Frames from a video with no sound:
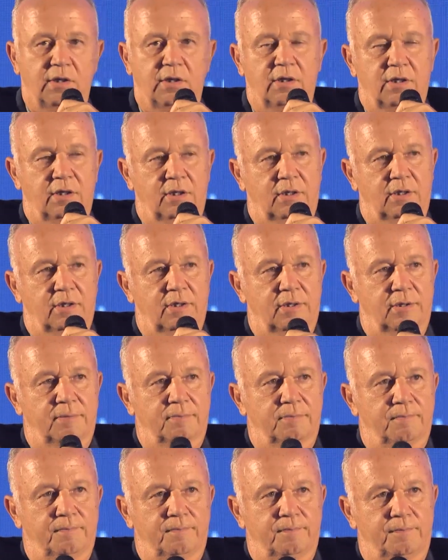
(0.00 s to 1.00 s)

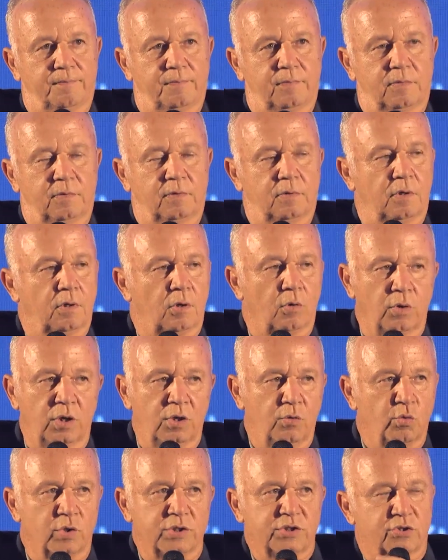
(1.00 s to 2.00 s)
Um,
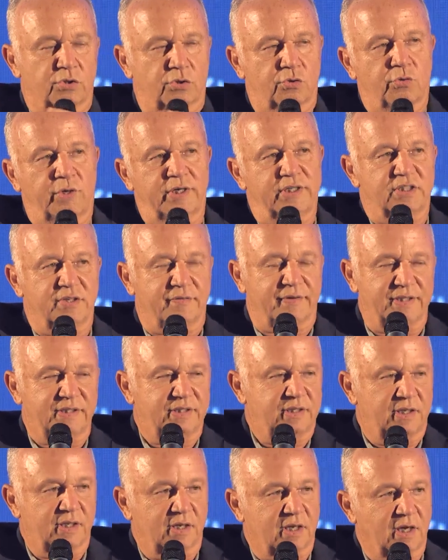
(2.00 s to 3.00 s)
only once or twice have I
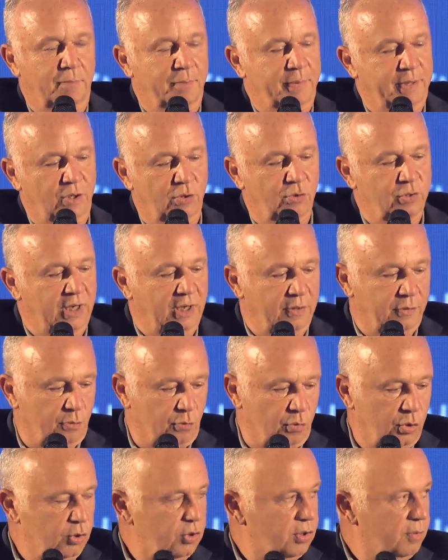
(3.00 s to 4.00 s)
seen a company go down the
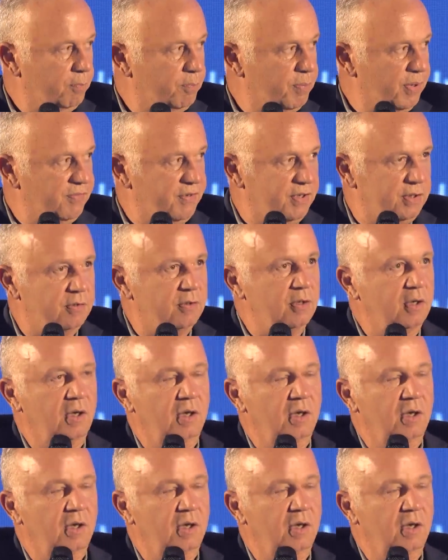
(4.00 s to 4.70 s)
road and pivot